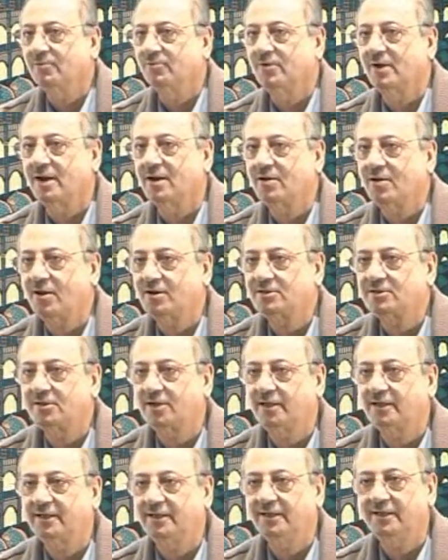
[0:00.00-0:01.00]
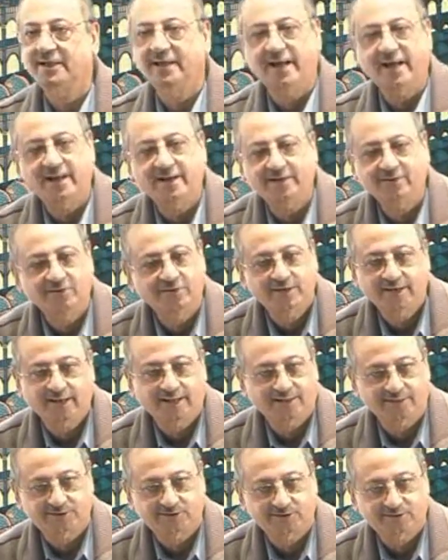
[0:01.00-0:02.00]
We are not talking anything
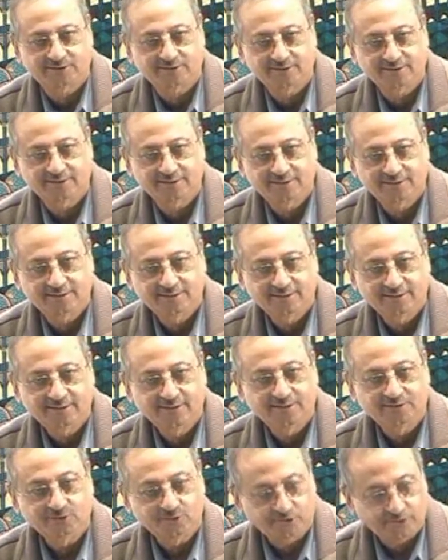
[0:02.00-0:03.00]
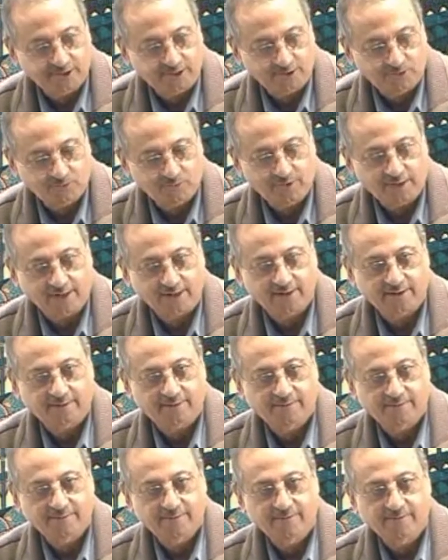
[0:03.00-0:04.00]
else. 3 to 10.
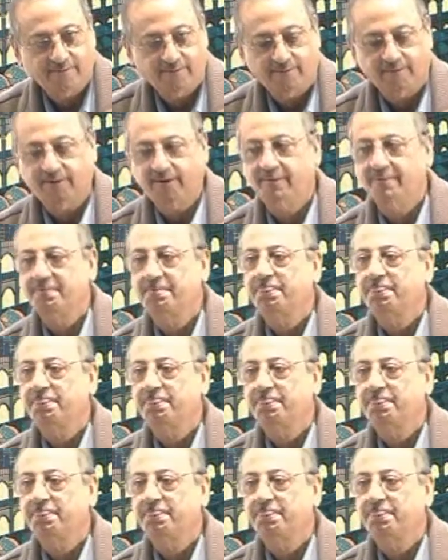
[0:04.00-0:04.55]
Okay?